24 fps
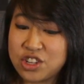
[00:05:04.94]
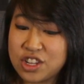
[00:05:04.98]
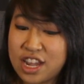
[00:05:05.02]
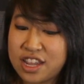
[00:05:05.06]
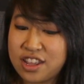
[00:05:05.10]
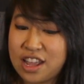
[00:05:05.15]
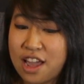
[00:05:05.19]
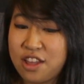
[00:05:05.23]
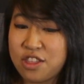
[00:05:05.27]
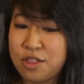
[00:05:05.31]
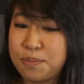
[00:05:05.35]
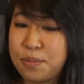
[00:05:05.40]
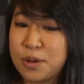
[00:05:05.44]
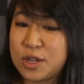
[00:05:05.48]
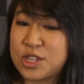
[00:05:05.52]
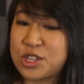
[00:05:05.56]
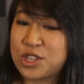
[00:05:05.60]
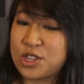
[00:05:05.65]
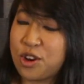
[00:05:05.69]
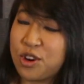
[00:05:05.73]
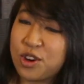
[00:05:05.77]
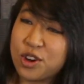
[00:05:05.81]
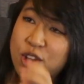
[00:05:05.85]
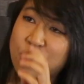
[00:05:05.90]
how the book
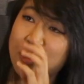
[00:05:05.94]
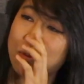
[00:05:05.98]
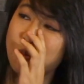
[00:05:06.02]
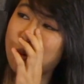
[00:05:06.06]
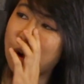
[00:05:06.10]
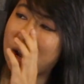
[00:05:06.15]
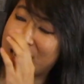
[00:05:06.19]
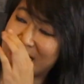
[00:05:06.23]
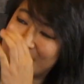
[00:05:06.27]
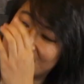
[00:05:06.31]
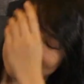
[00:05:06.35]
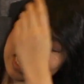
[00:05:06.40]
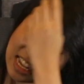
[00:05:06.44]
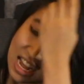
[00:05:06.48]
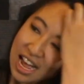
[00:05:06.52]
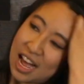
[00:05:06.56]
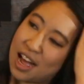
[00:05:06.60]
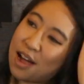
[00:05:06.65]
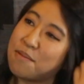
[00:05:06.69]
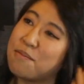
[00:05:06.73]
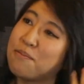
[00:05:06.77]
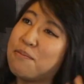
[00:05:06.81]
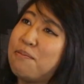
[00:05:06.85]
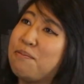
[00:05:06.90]
started was
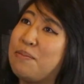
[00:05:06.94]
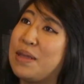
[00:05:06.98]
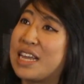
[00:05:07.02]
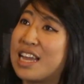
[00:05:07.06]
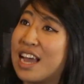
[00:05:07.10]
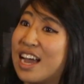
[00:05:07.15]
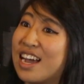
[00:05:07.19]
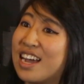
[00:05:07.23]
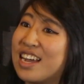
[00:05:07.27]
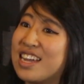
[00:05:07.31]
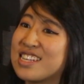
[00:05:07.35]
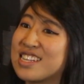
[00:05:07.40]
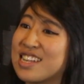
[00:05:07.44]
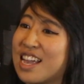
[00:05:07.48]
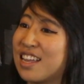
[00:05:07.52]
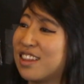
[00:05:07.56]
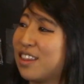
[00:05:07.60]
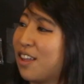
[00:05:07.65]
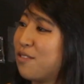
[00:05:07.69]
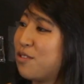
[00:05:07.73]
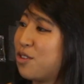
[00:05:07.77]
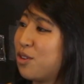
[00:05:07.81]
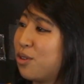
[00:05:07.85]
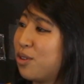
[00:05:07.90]
because I
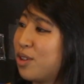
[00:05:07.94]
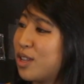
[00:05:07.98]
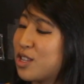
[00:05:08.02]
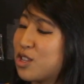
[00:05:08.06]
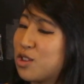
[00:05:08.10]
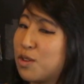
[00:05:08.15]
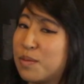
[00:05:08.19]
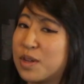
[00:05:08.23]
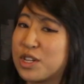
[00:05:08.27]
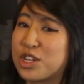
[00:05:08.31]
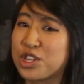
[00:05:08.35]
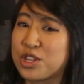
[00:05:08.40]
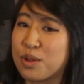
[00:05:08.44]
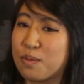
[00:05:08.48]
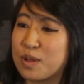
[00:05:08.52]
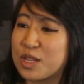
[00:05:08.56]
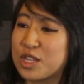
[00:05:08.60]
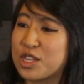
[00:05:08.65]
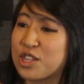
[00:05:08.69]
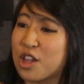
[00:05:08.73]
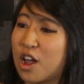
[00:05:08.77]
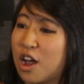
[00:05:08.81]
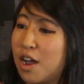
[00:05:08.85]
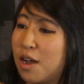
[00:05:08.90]
love doodling so much, someone
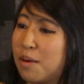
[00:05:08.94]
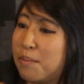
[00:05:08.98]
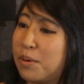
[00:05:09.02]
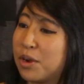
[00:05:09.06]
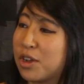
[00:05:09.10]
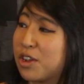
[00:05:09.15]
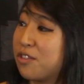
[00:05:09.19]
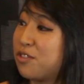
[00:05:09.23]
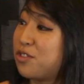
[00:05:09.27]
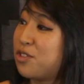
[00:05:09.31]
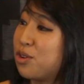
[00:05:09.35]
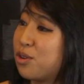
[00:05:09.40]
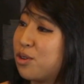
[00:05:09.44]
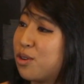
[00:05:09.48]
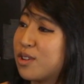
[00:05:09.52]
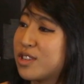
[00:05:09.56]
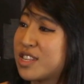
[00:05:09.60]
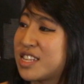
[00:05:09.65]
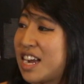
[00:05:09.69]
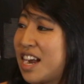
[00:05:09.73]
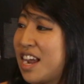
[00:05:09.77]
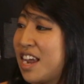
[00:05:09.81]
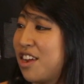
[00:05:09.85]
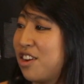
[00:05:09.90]
saw a book of doodles
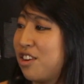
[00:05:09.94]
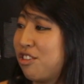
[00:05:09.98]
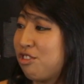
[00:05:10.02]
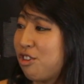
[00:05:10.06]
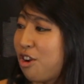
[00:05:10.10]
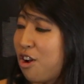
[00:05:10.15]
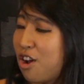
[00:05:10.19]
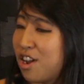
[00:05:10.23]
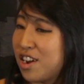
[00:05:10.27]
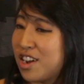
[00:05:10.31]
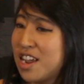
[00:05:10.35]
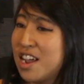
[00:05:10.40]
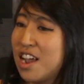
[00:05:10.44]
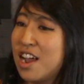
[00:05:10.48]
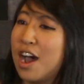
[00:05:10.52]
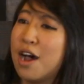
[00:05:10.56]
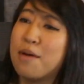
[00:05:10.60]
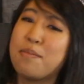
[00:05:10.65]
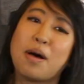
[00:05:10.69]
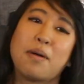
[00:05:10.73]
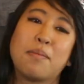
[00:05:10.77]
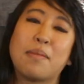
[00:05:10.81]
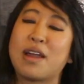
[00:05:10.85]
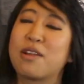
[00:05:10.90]
that I had drawn
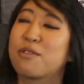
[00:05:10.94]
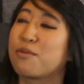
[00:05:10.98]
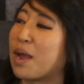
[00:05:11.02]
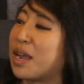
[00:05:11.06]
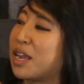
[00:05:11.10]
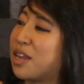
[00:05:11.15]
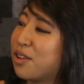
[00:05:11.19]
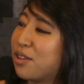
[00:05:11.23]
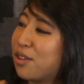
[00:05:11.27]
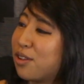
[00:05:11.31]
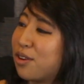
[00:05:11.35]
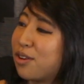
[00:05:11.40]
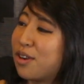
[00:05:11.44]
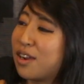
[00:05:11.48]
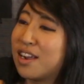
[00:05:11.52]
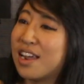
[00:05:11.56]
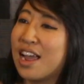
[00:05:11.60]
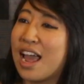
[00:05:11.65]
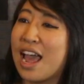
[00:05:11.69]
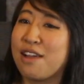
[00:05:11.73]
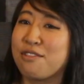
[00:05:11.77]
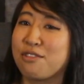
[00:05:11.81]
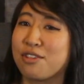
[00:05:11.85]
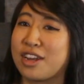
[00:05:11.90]
about my regular,
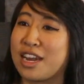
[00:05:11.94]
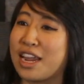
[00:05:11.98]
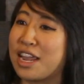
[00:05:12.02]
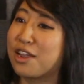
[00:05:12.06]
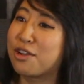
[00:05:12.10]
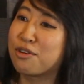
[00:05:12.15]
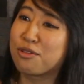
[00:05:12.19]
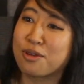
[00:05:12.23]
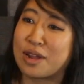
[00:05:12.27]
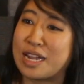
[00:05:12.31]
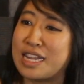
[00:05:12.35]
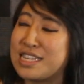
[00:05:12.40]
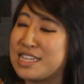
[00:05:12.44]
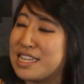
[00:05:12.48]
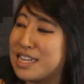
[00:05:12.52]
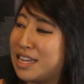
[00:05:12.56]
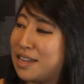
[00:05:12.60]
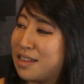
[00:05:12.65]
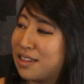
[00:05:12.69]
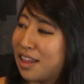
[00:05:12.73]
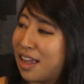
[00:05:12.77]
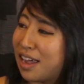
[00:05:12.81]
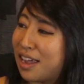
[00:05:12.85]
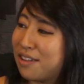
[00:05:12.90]
everyday, crazy
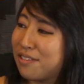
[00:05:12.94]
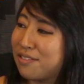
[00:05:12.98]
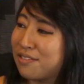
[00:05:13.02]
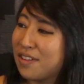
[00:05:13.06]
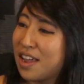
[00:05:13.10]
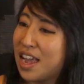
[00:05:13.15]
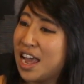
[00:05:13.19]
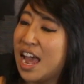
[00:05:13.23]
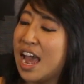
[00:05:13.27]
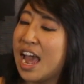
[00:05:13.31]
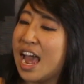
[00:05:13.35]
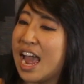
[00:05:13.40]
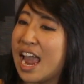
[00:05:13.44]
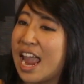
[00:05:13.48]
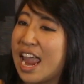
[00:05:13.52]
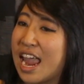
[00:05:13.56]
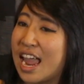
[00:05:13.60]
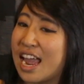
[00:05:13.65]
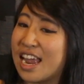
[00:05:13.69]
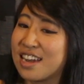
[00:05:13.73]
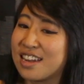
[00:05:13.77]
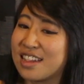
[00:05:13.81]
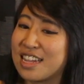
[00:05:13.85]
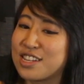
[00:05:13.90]
life,
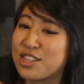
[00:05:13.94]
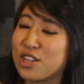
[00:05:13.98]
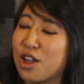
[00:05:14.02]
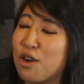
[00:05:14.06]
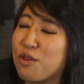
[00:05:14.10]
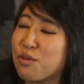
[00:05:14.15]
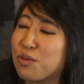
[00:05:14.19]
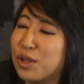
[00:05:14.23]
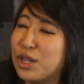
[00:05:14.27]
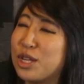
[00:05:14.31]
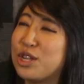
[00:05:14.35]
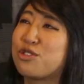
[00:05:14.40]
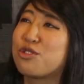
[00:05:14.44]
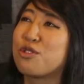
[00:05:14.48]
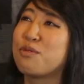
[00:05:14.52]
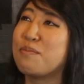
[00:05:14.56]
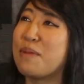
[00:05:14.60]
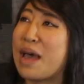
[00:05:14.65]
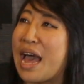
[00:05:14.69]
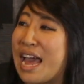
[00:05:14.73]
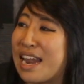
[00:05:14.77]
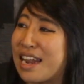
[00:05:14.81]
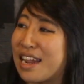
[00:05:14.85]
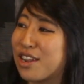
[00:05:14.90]
and they saw a really
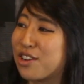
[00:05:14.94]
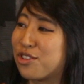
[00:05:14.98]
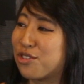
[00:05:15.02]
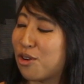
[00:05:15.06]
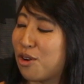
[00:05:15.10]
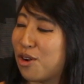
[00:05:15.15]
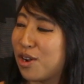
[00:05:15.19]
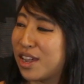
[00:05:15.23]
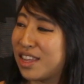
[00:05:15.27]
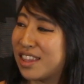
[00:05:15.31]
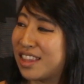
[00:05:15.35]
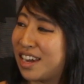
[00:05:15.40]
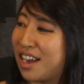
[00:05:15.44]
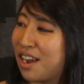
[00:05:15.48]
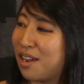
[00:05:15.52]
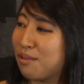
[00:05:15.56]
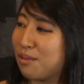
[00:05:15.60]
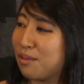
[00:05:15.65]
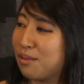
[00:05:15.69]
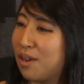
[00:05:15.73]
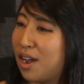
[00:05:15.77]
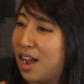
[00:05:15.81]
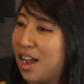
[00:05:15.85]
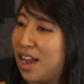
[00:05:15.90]
dramatic drawing that
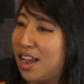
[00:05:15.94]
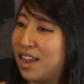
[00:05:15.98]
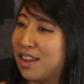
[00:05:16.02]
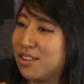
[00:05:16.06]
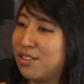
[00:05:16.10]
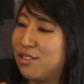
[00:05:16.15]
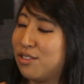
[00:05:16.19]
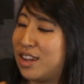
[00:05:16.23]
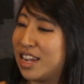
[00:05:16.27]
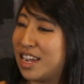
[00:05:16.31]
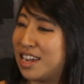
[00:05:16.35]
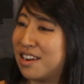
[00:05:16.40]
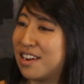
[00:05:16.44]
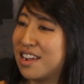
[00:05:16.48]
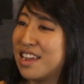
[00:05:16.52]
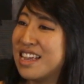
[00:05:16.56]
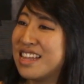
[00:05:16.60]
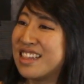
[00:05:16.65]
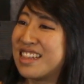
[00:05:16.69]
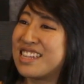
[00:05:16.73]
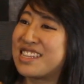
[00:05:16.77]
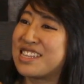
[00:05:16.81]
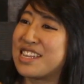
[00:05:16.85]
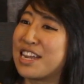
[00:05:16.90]
I did
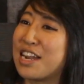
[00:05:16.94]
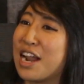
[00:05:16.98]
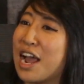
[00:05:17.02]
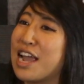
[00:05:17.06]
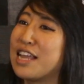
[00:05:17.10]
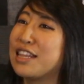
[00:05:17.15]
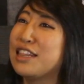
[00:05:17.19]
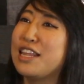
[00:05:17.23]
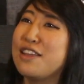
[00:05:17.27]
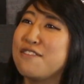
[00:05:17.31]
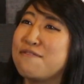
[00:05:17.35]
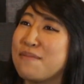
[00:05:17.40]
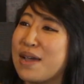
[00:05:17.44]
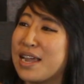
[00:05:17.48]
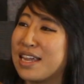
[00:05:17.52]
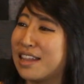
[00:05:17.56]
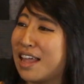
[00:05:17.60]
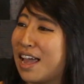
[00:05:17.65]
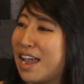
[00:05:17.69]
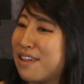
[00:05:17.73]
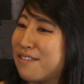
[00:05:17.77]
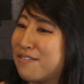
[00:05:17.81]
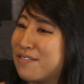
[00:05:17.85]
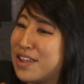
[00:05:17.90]
that said, "I live my
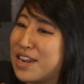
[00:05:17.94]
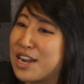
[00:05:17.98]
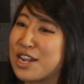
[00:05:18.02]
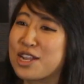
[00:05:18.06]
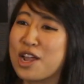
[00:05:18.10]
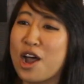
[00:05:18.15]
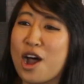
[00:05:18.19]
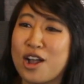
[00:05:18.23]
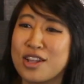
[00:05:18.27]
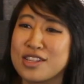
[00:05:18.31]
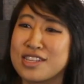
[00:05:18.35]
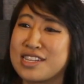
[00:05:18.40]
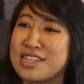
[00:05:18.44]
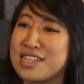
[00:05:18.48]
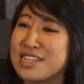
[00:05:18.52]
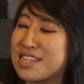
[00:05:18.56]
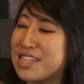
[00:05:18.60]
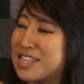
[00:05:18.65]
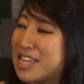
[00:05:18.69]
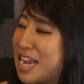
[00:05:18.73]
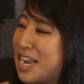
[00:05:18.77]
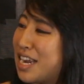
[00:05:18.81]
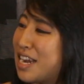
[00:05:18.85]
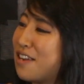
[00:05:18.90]
life in a constant
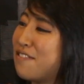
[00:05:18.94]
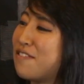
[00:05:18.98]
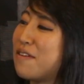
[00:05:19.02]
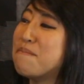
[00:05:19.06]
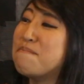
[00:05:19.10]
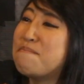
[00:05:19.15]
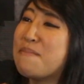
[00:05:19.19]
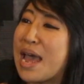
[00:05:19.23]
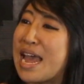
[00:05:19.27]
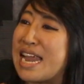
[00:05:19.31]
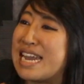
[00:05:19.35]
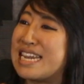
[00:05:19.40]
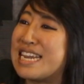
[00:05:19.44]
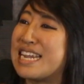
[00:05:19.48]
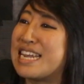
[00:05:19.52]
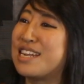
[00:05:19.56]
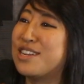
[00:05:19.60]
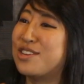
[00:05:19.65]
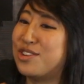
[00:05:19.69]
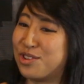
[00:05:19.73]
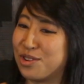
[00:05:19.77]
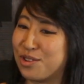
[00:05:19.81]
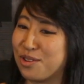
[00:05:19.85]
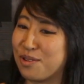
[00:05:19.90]
state of impending
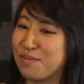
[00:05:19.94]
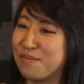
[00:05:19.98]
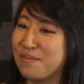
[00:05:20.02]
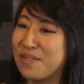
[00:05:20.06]
doom."